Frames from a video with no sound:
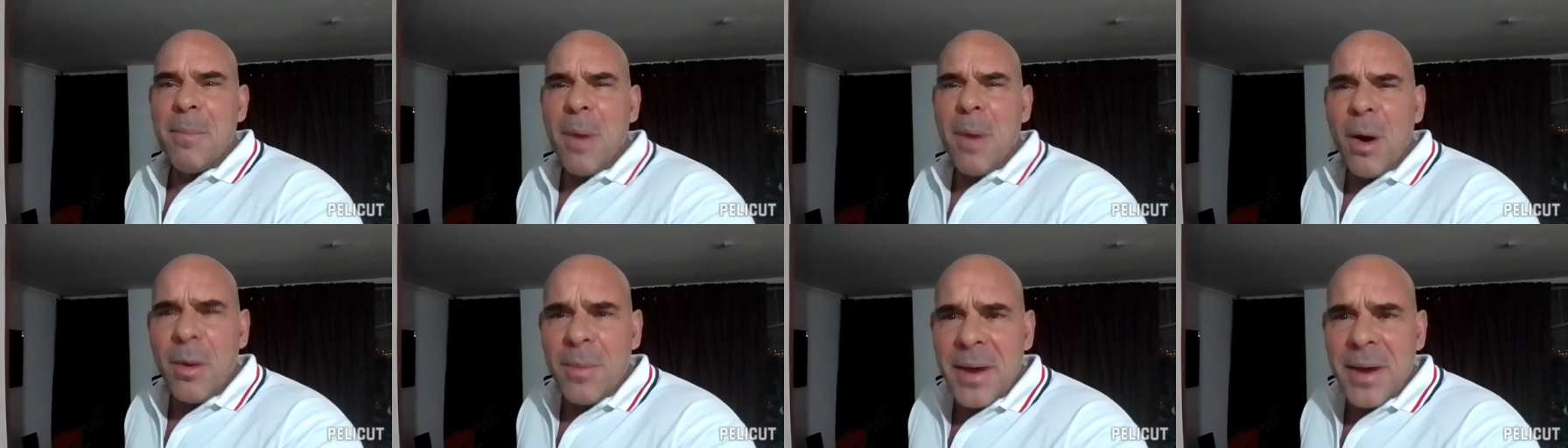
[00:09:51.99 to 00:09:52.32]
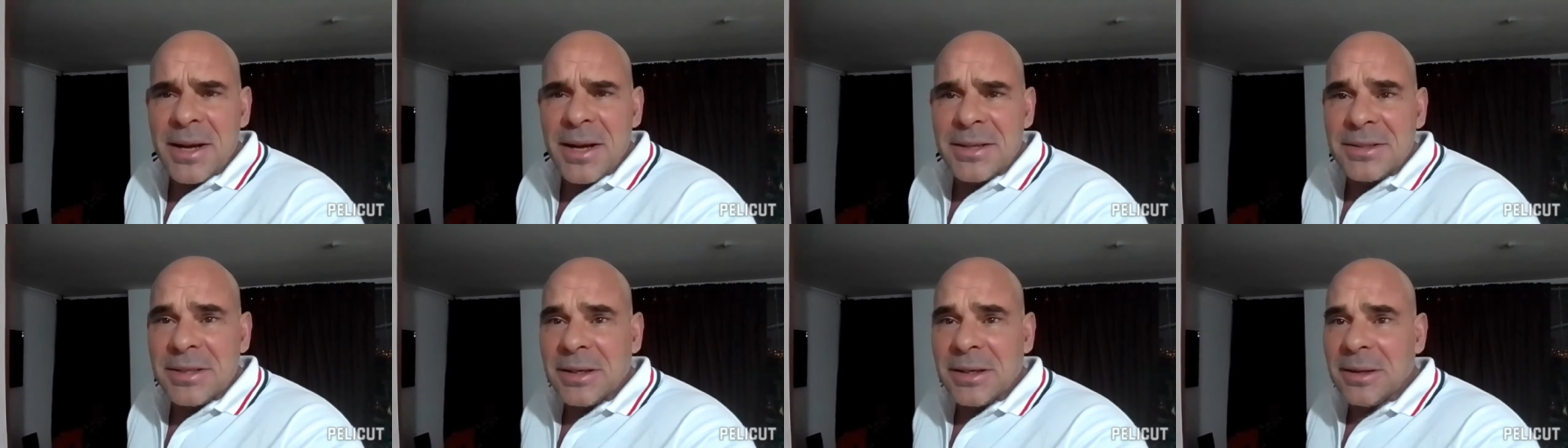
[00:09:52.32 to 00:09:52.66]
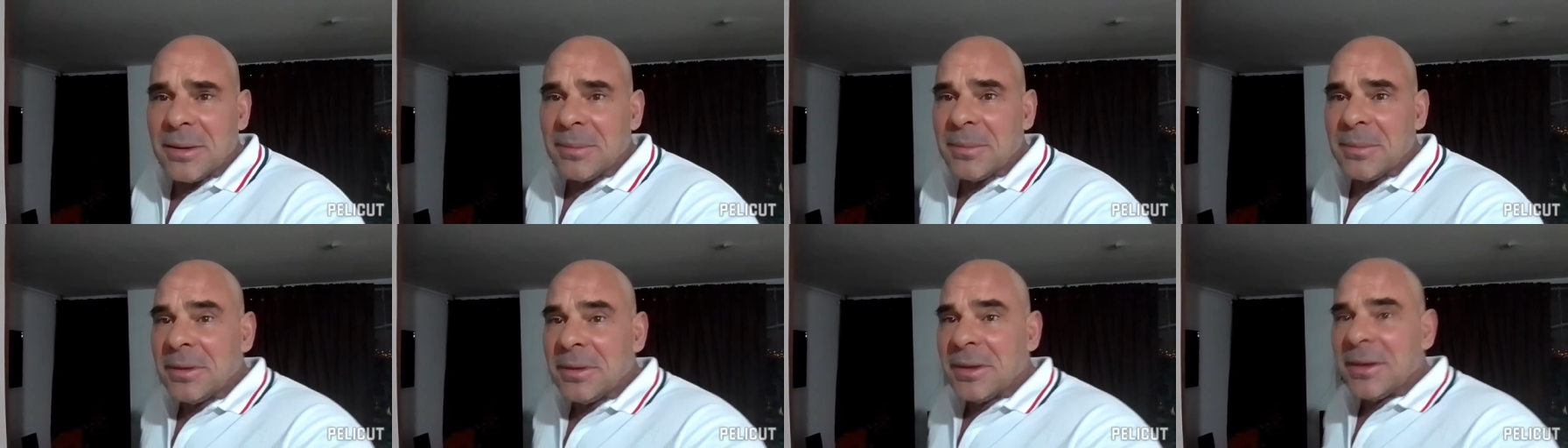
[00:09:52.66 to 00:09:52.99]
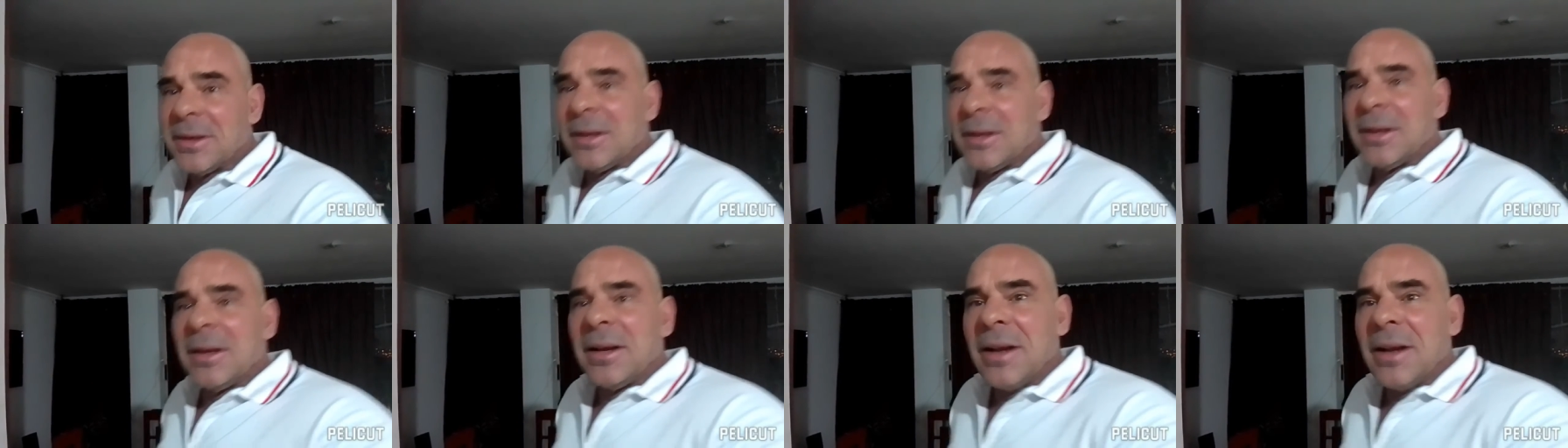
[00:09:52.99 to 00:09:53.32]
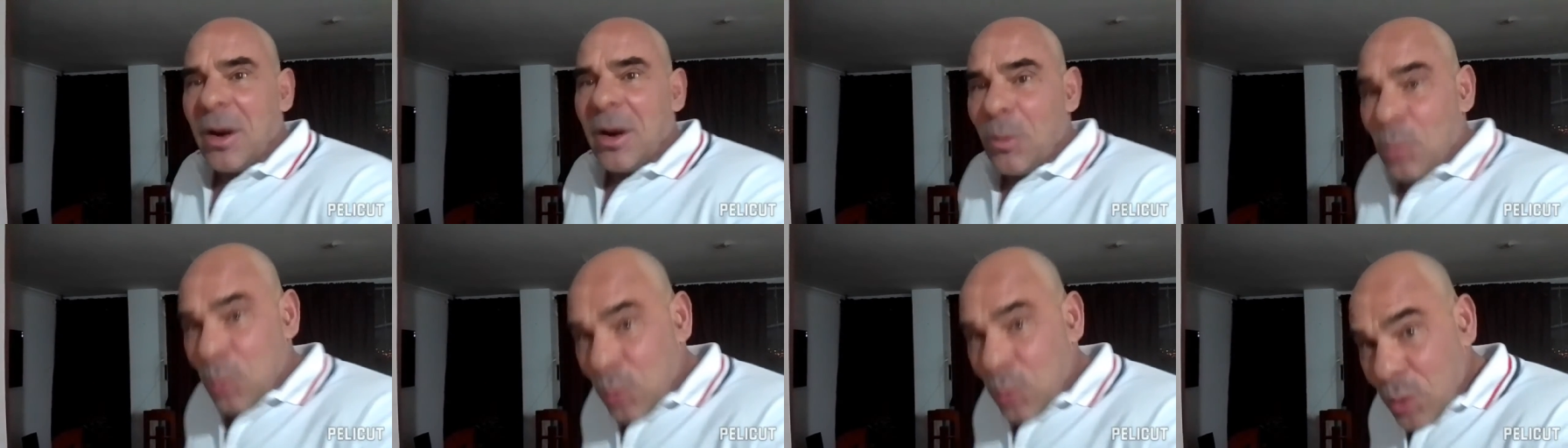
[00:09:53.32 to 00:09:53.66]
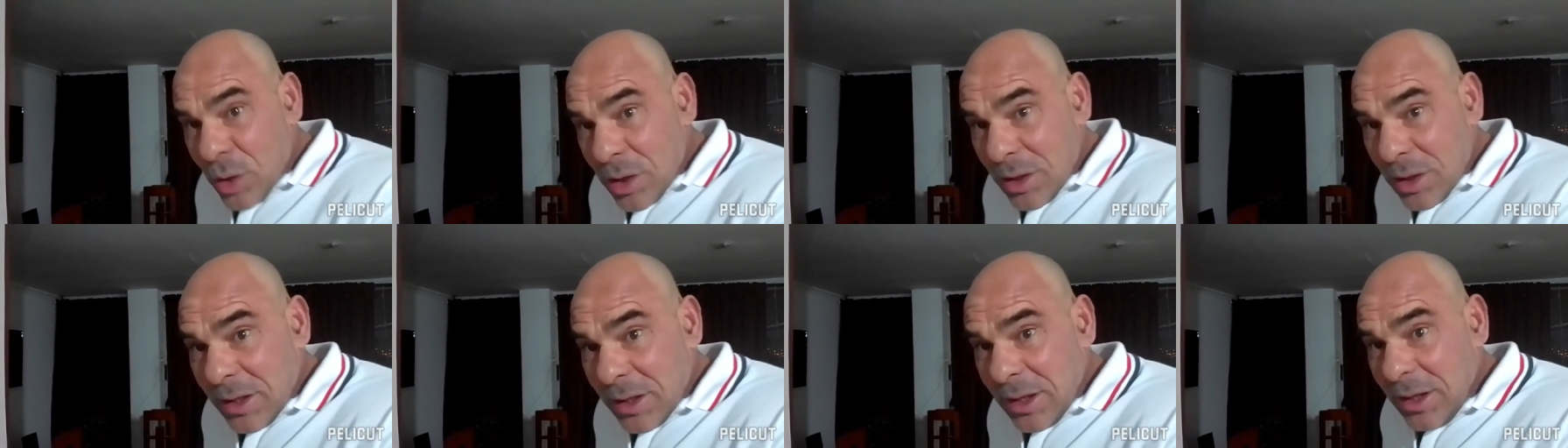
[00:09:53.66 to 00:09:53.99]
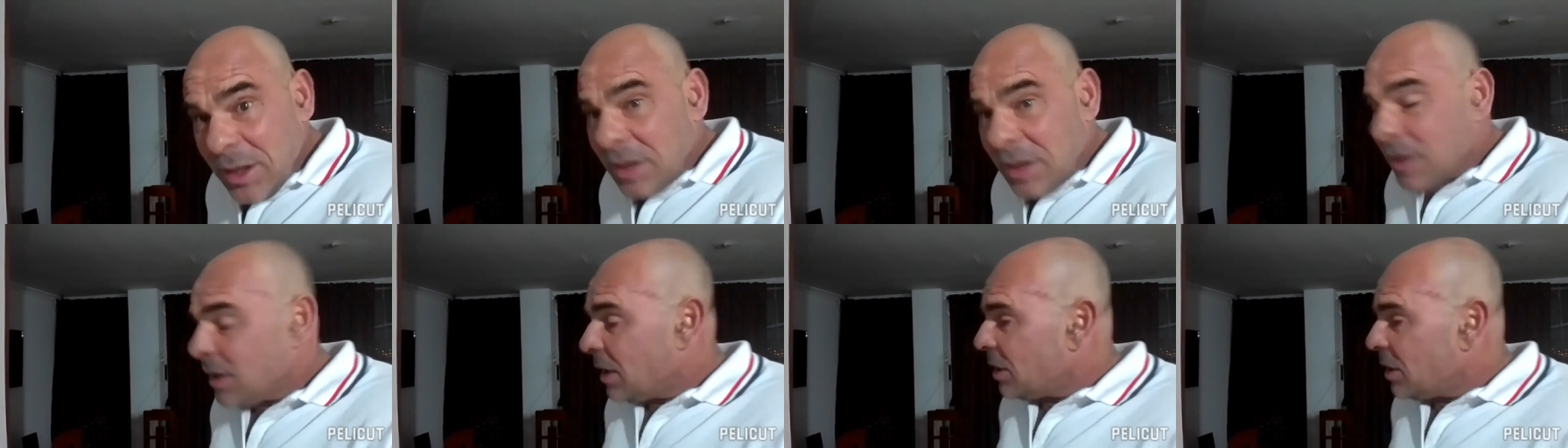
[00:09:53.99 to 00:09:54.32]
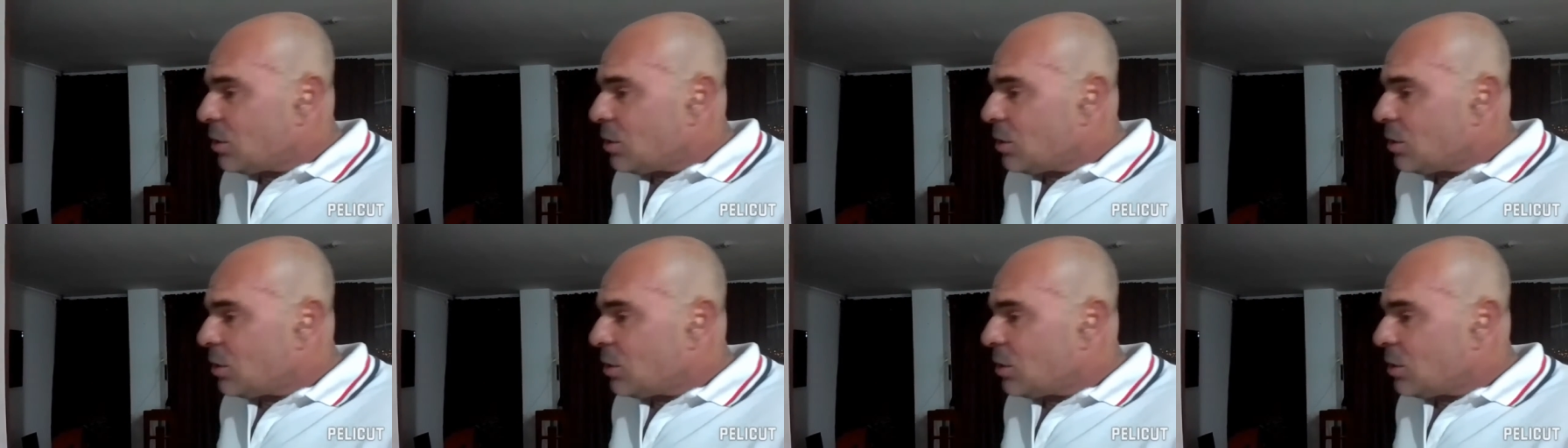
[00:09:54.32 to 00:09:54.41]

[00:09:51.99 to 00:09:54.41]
Momentum Really?